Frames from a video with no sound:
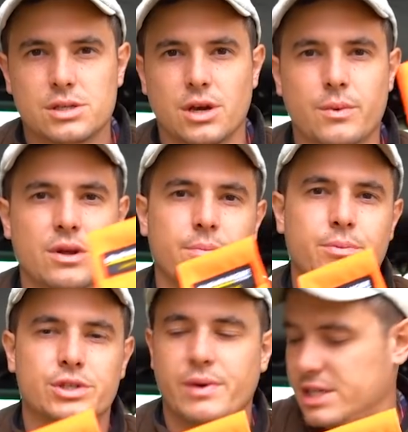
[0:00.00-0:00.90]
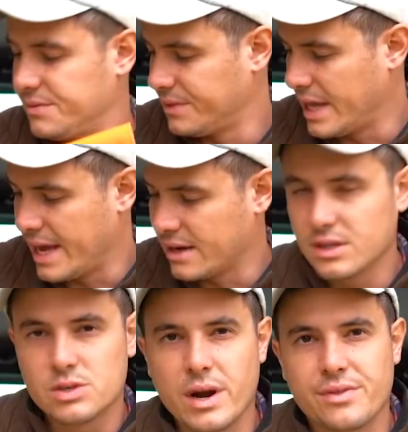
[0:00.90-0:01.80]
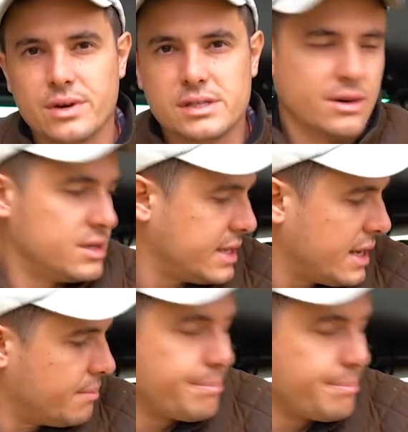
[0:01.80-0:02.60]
So we've got the Bushranger flag and the 23.0 tent,